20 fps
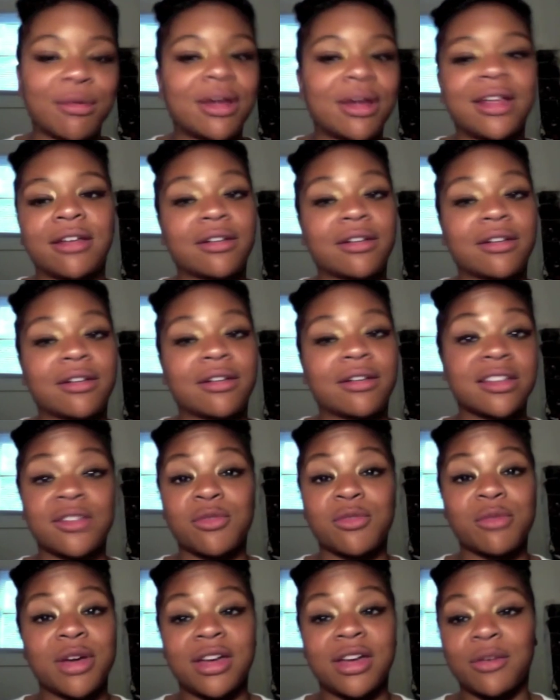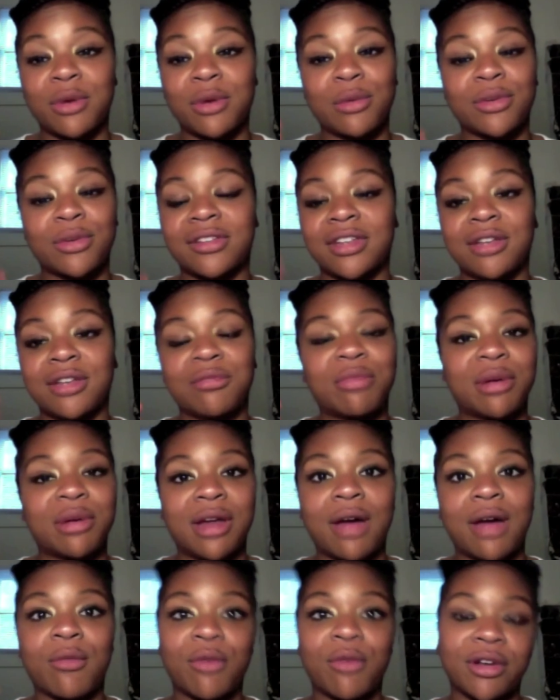I had a lot of stuff on my head when I went to sleep, but
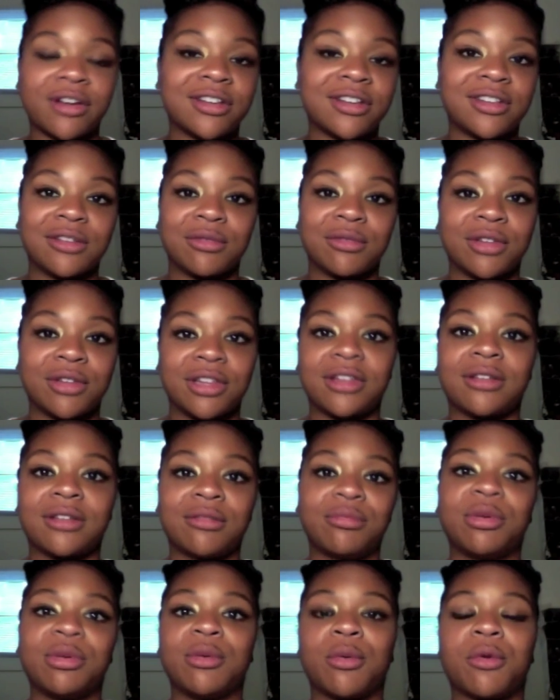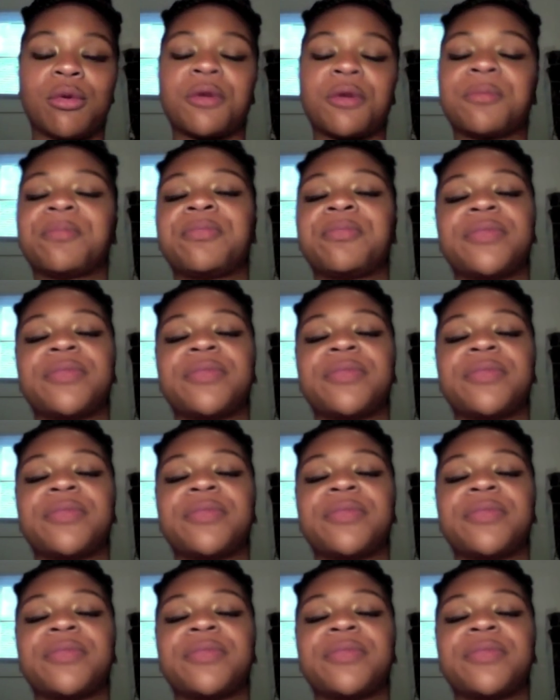I wanted it to really be warm.